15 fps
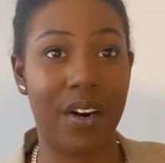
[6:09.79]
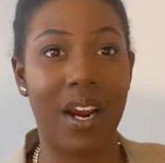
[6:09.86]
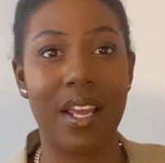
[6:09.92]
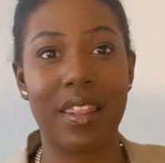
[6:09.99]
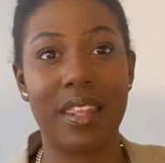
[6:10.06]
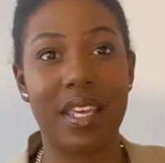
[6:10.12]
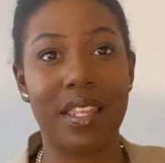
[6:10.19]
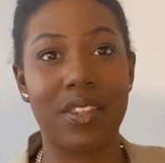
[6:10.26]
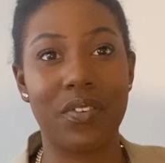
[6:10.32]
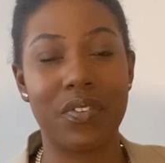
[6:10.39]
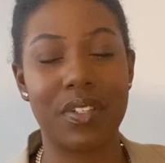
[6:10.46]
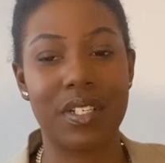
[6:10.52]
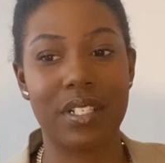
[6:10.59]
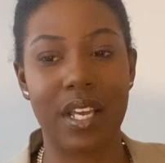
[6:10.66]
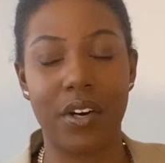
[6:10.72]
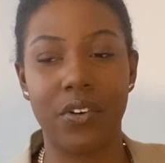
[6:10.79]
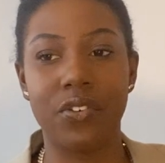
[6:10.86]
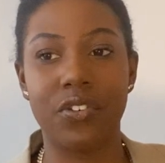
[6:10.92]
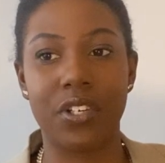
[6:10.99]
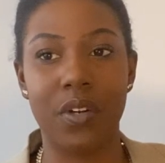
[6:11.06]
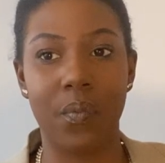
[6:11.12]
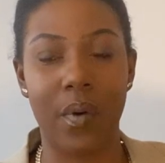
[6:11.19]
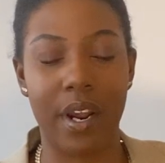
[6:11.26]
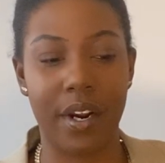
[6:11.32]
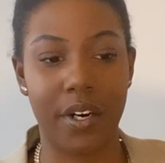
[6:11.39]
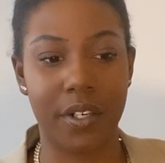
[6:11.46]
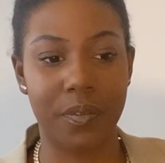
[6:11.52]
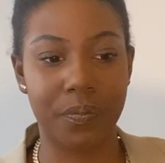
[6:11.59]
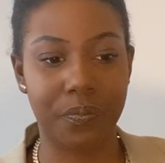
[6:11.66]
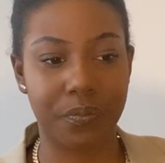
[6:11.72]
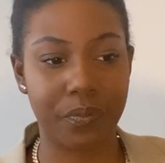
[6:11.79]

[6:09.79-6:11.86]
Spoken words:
I think there's this energy where